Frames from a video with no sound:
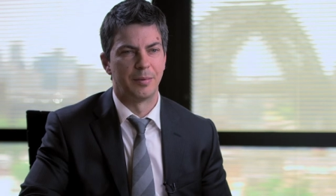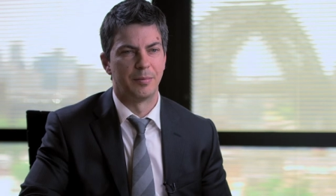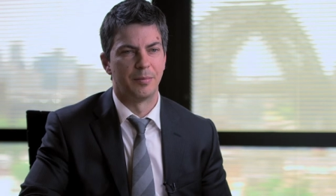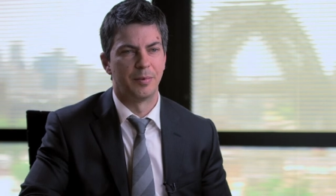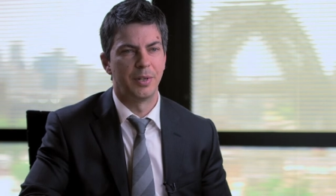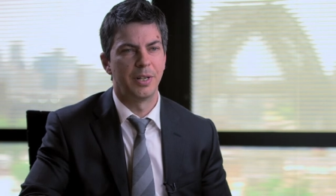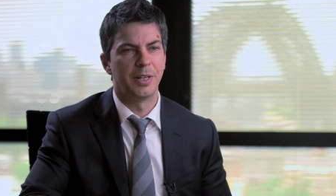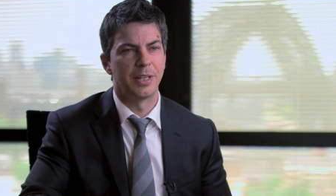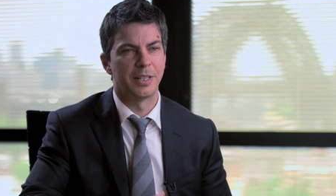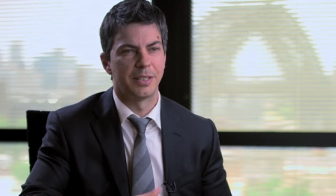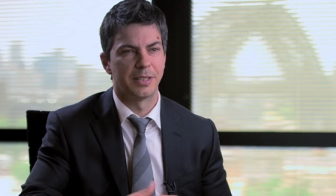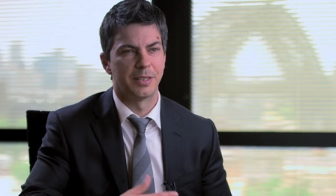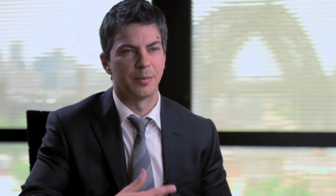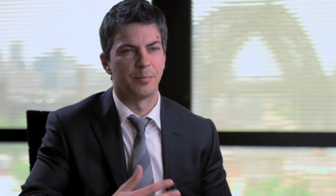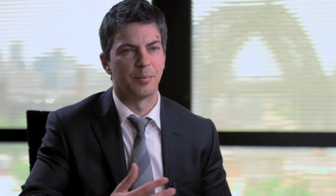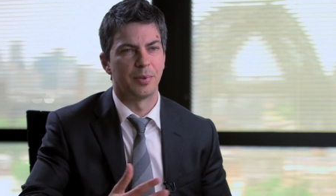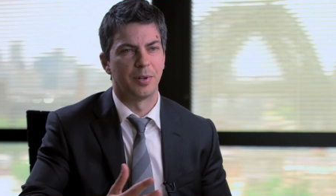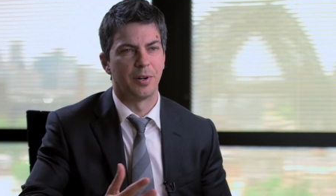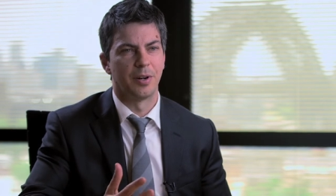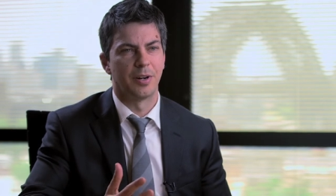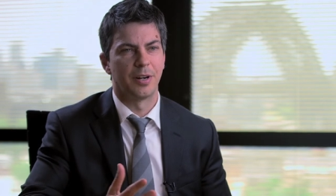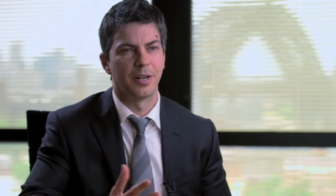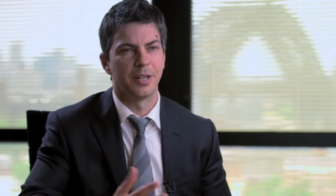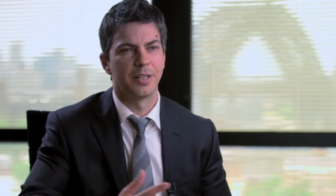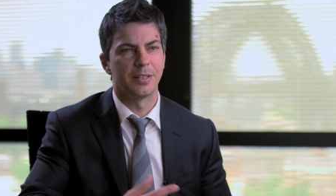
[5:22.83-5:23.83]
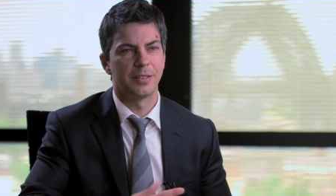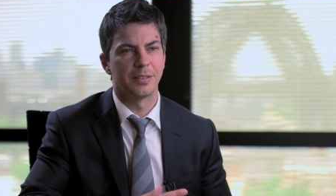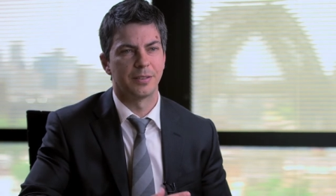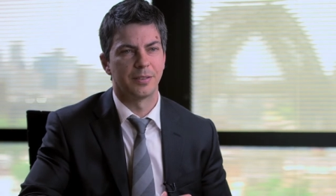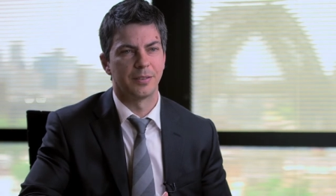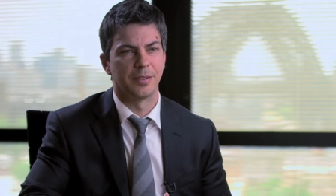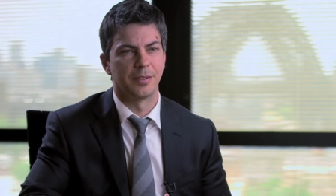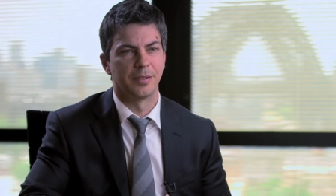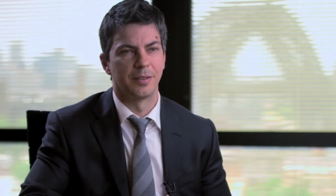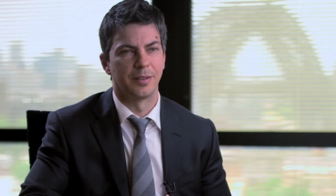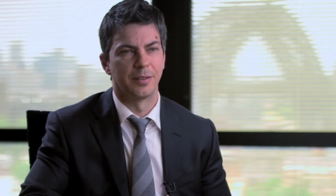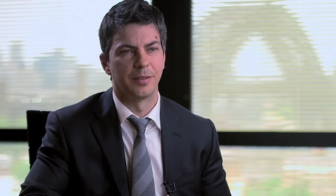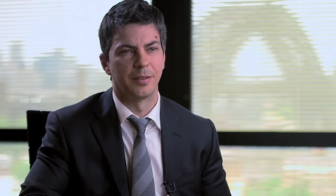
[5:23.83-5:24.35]
really surprise
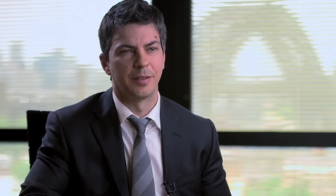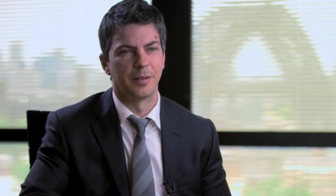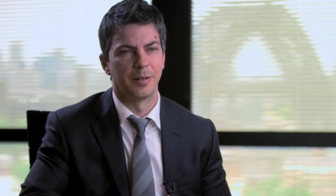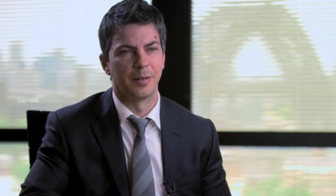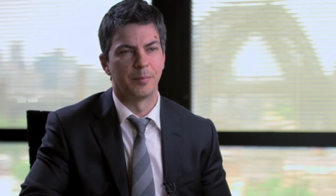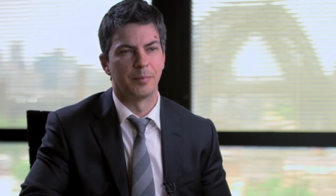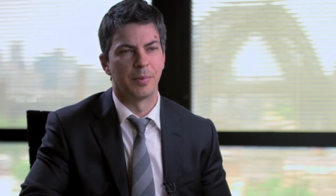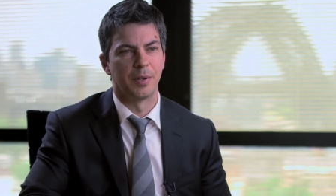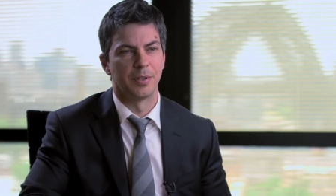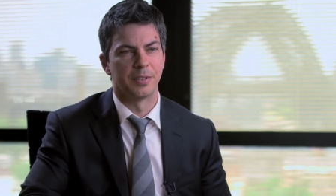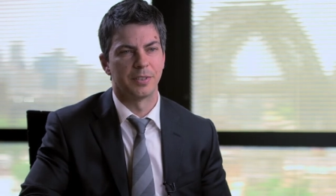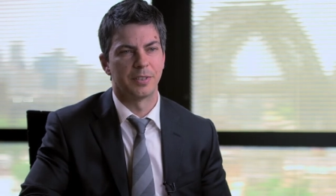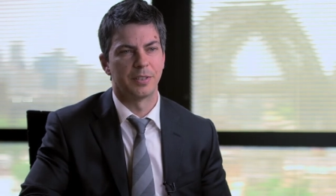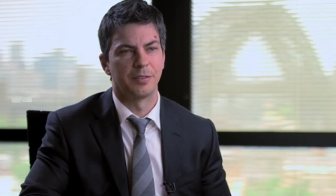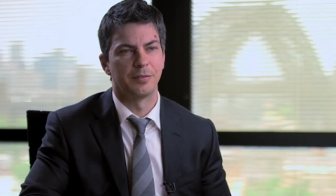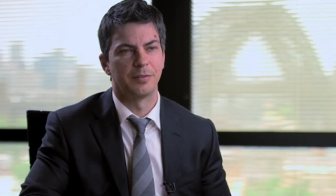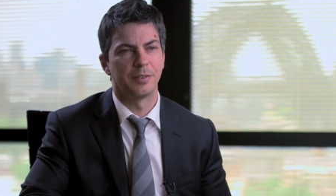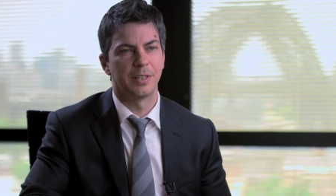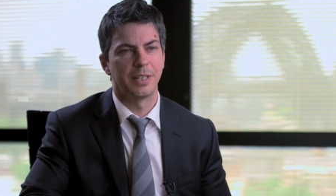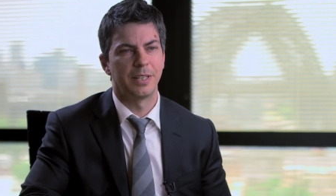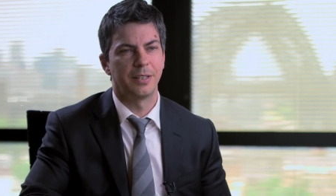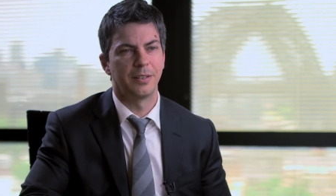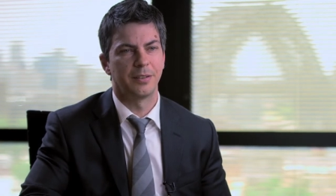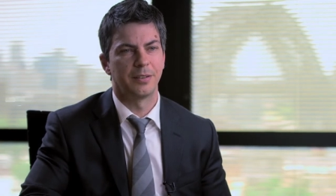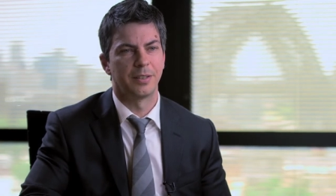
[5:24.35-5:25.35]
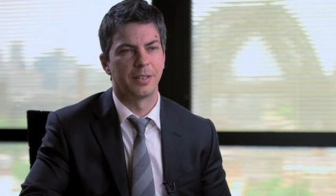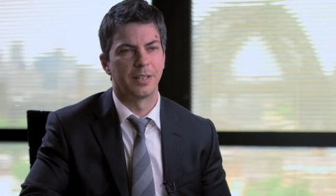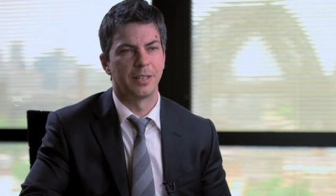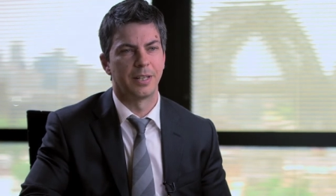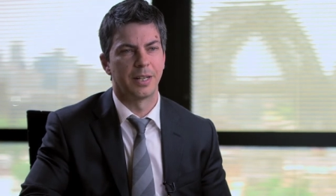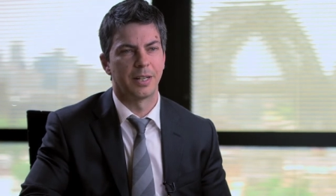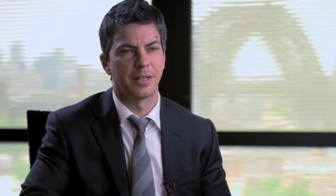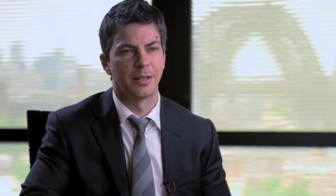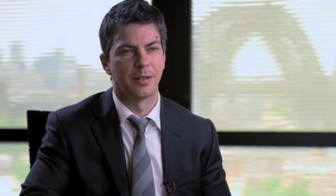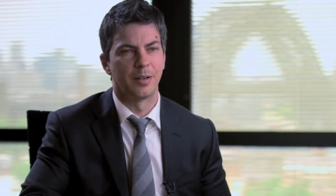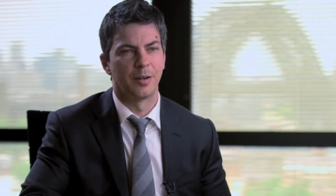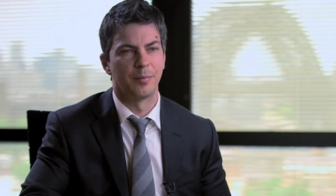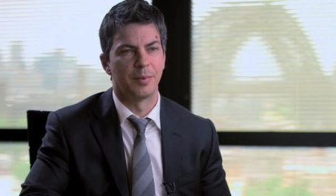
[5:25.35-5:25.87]
positively on an
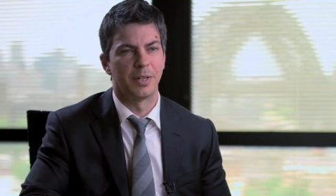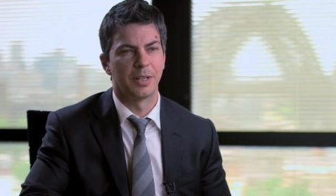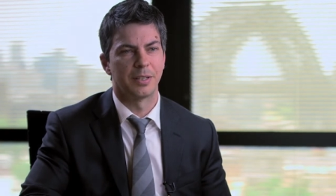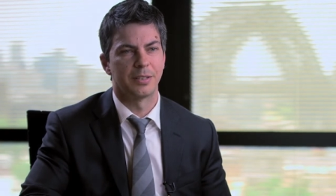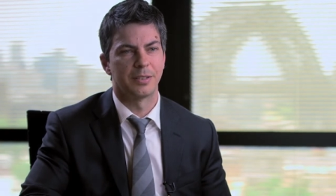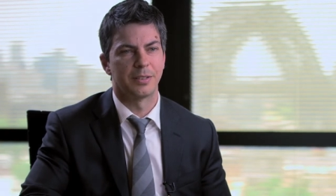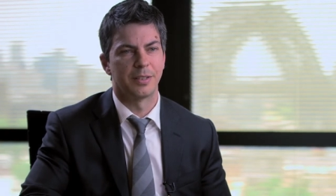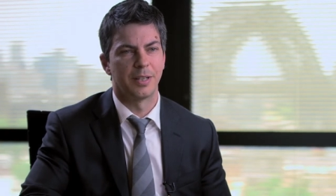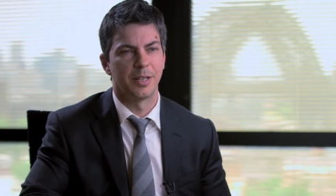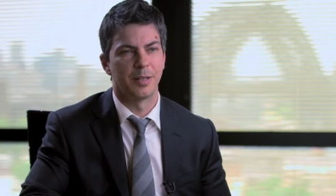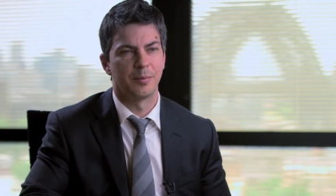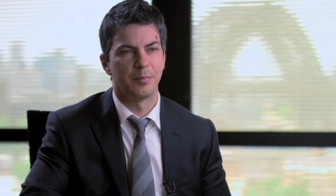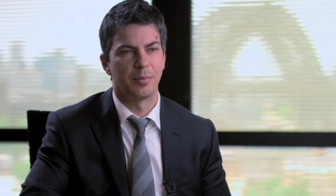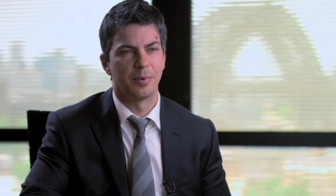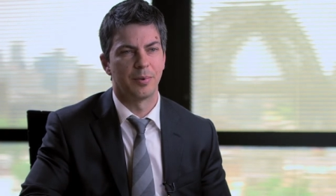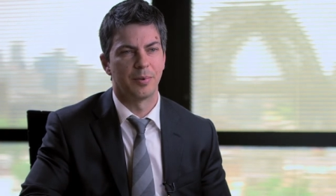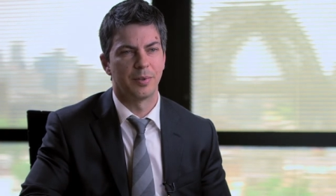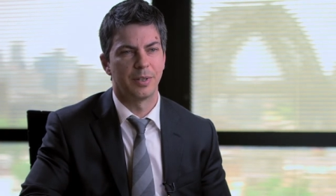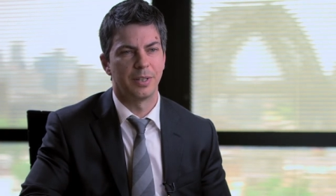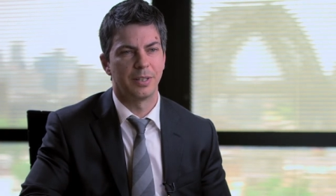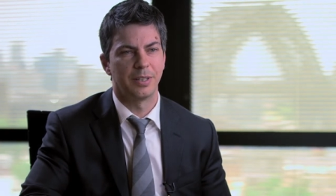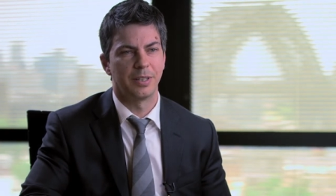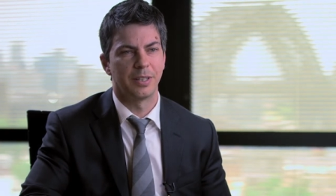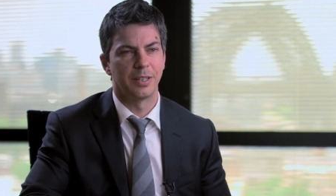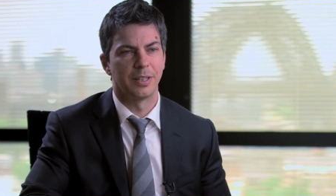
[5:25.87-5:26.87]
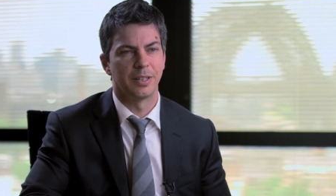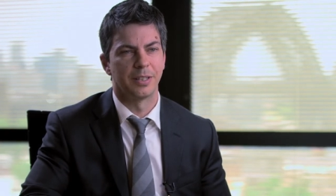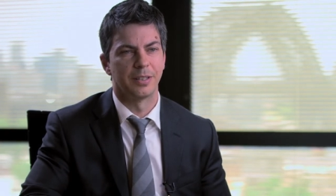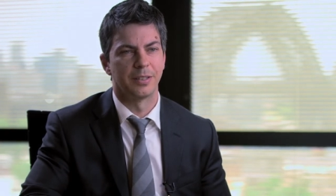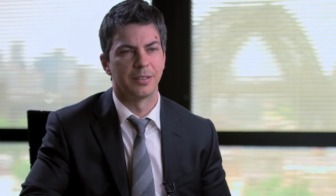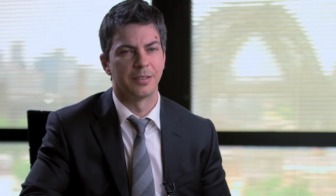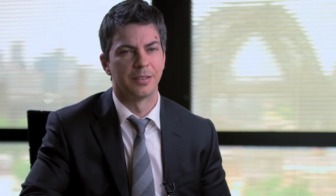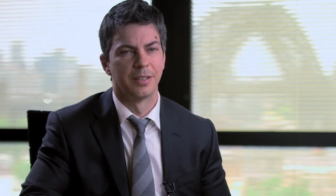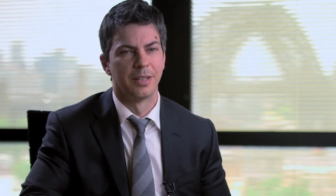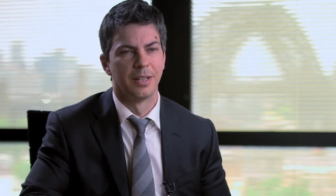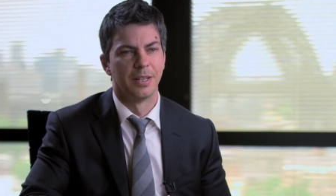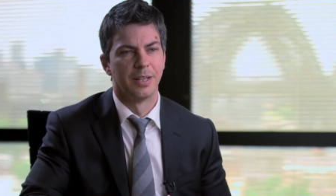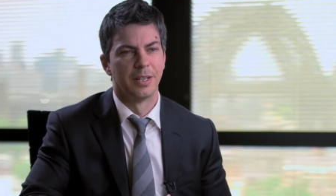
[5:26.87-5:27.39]
economic standpoint.
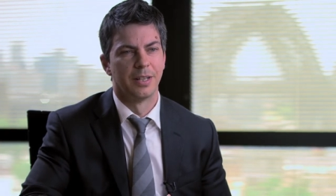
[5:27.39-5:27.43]
And